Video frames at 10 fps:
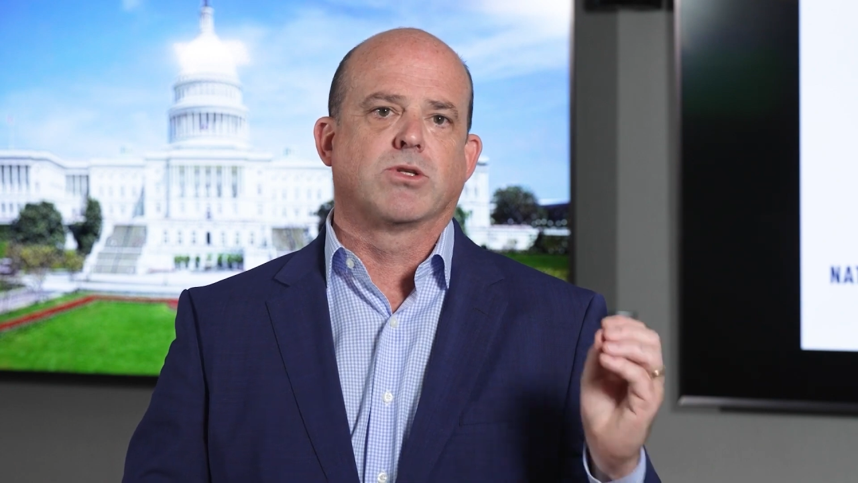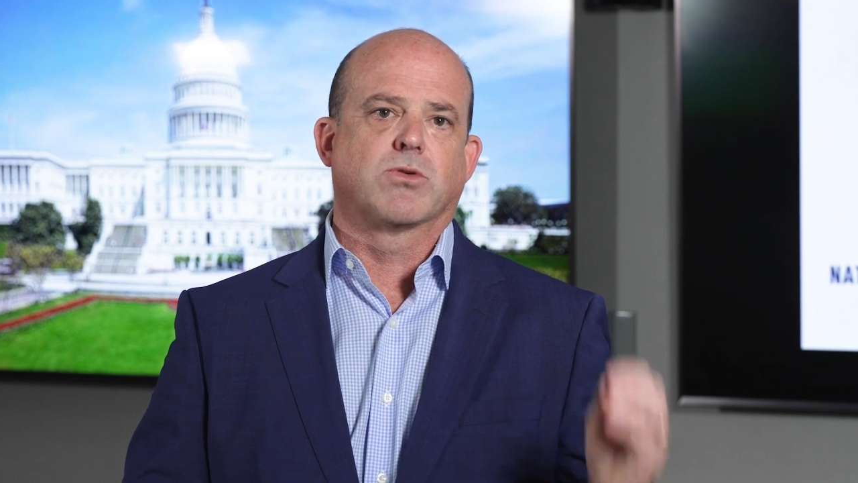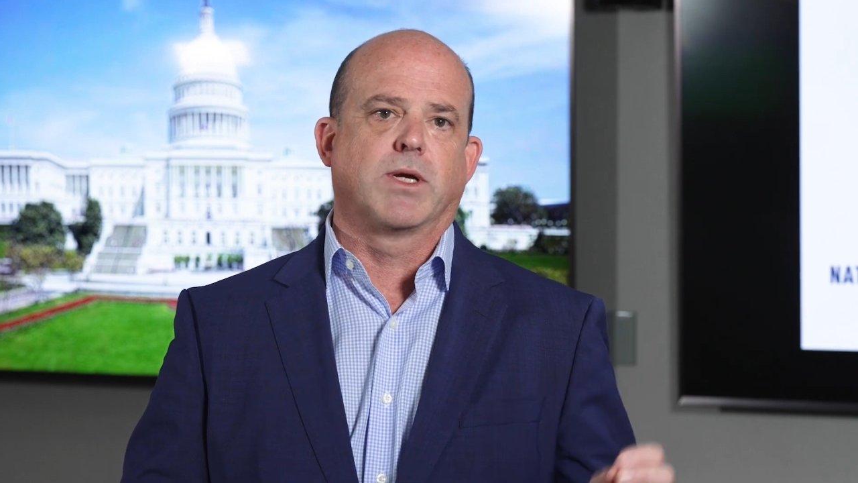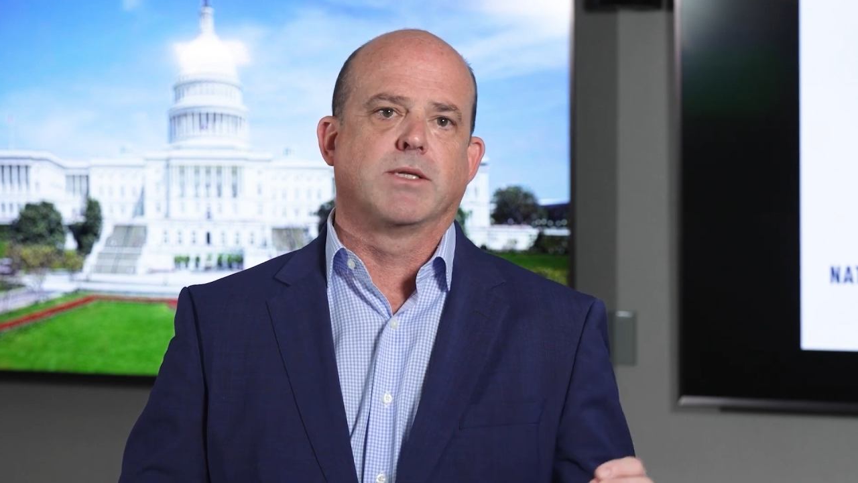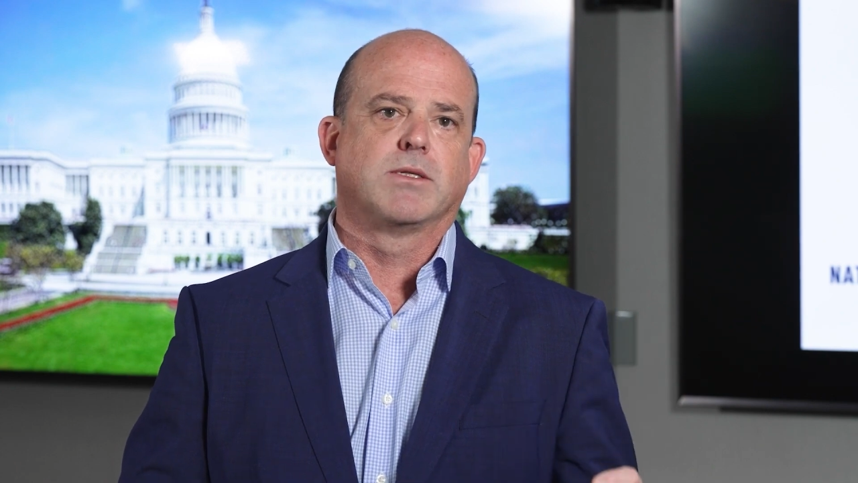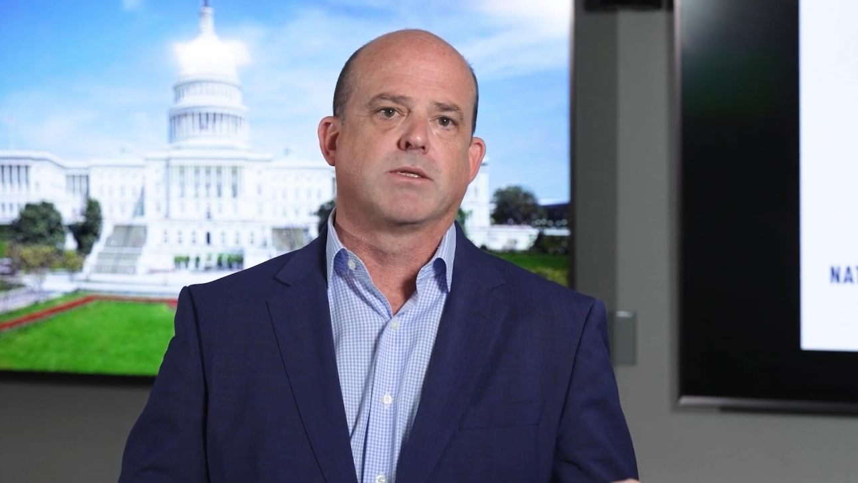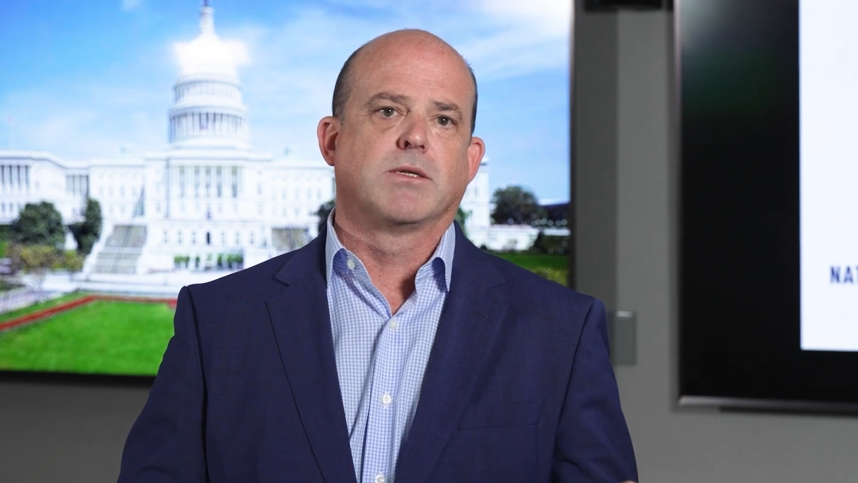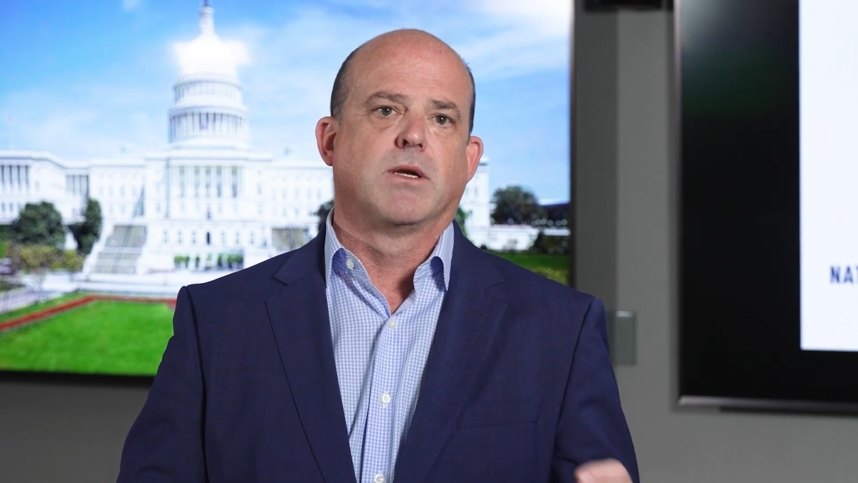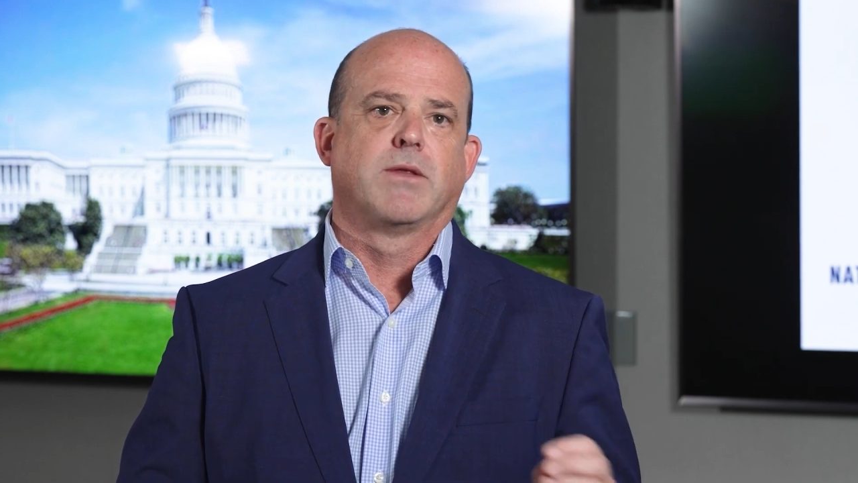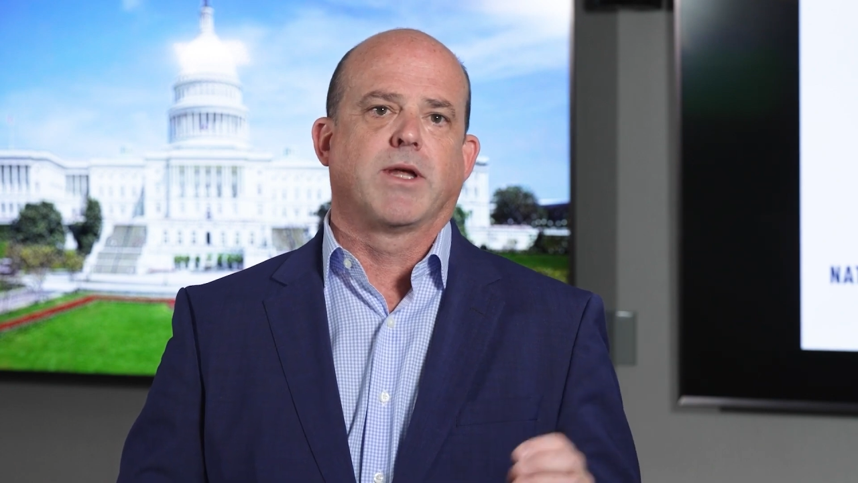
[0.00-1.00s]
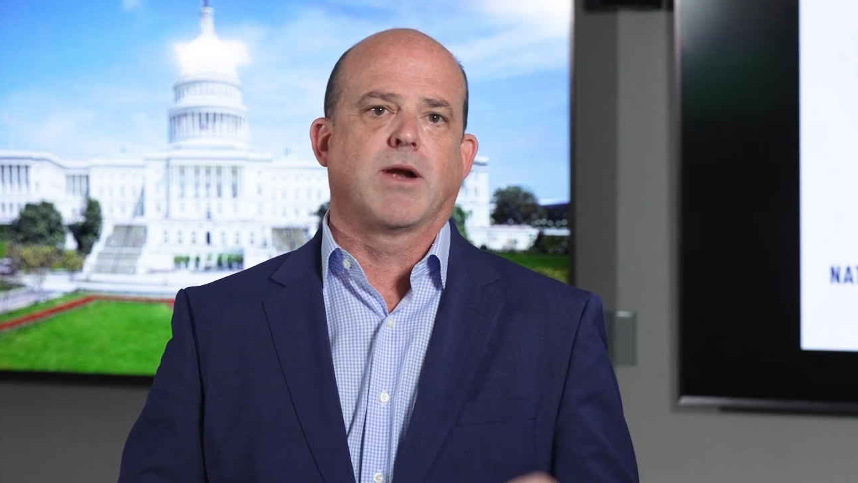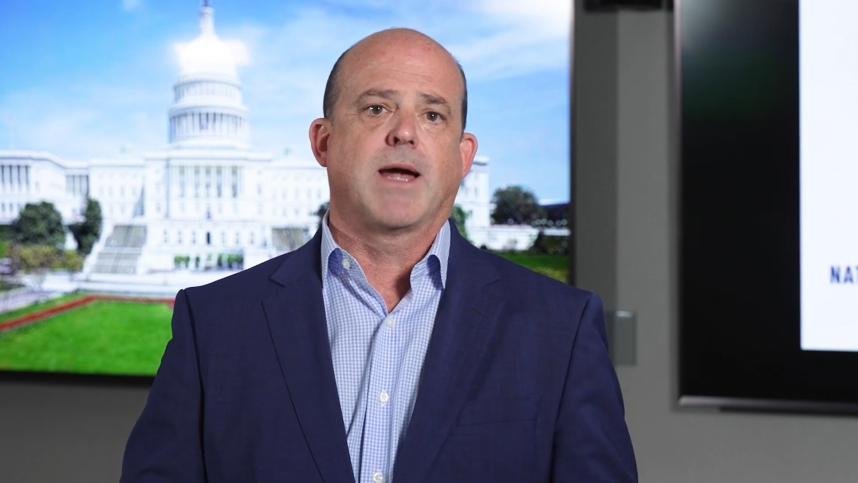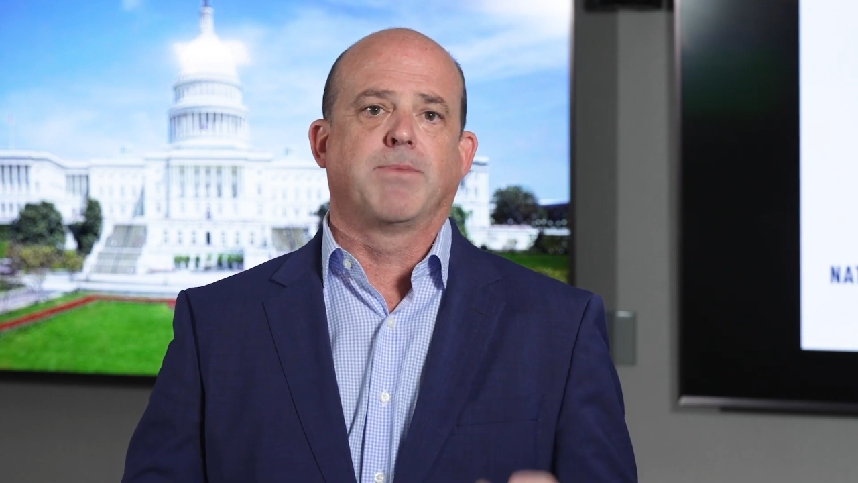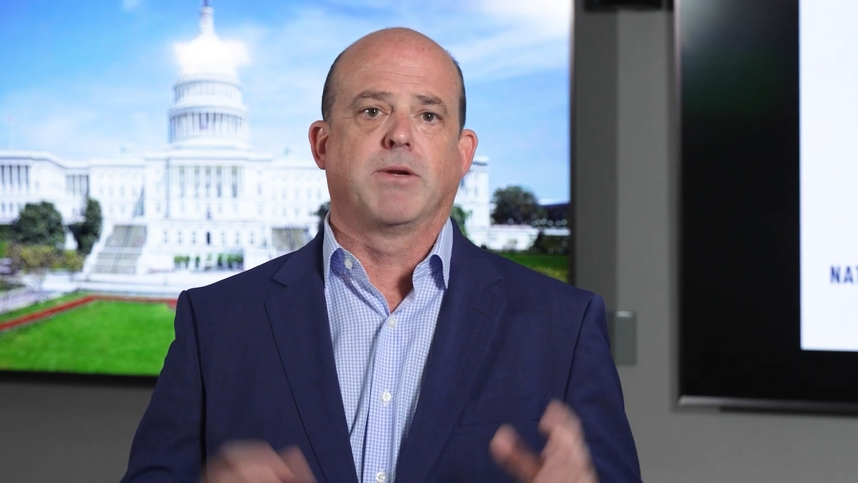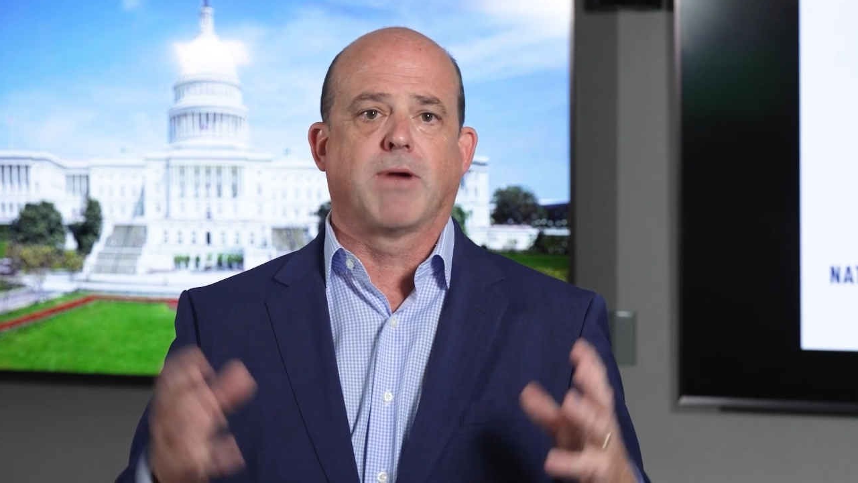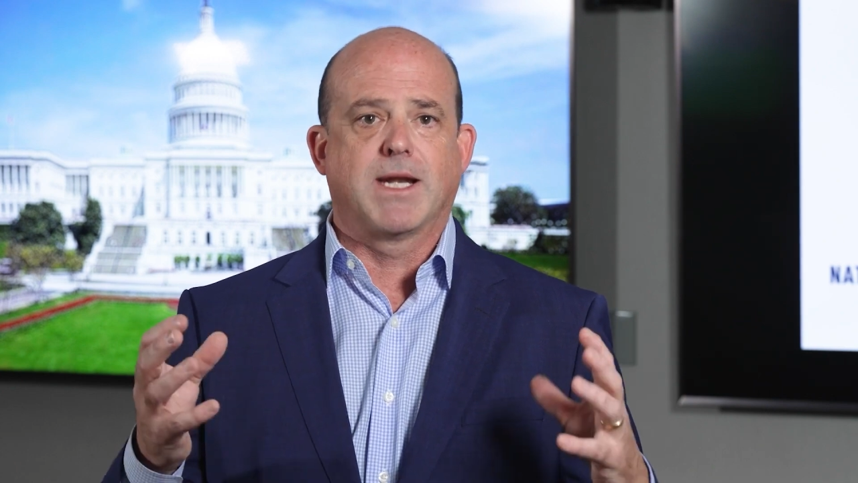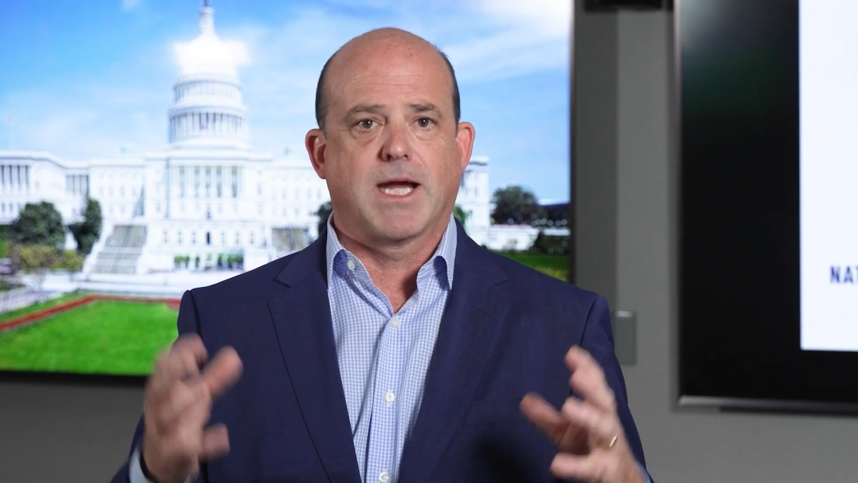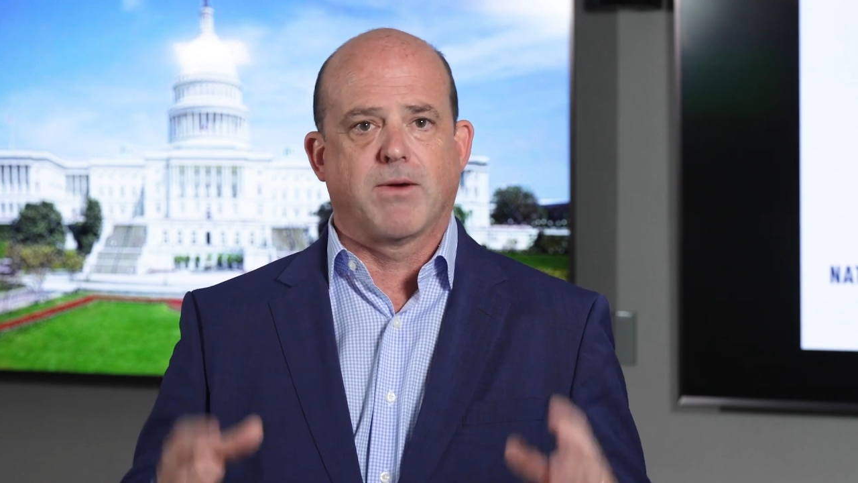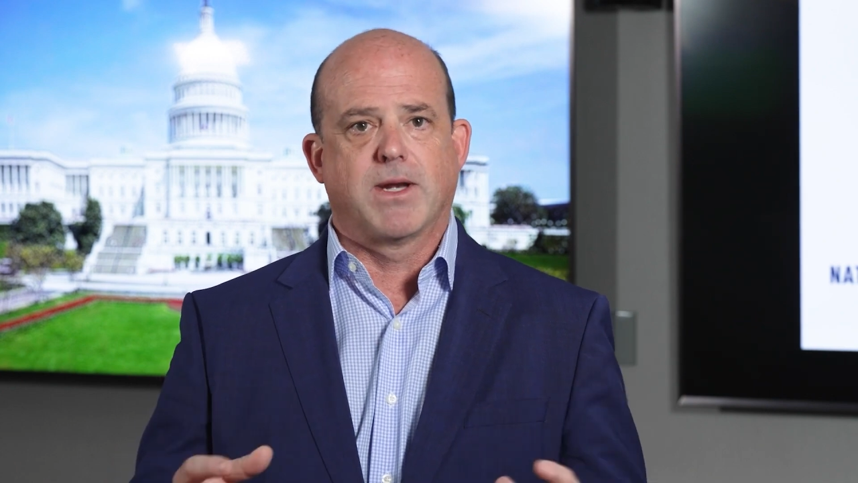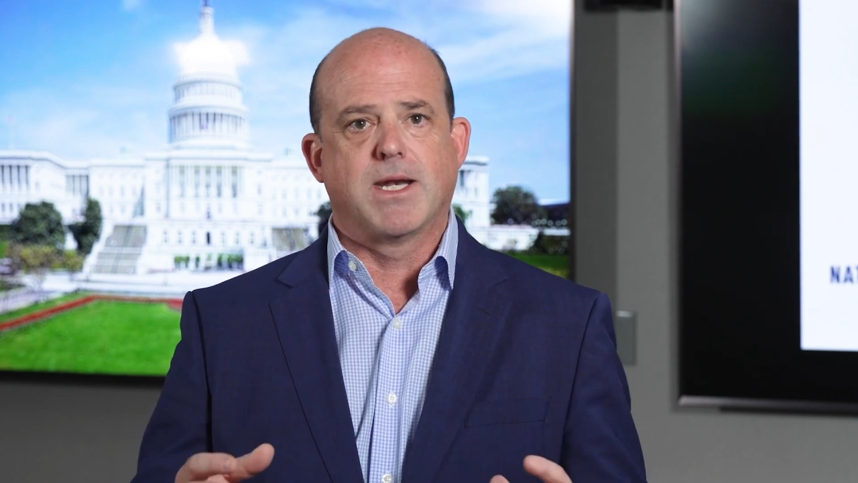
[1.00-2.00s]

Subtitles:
trends that are happening right now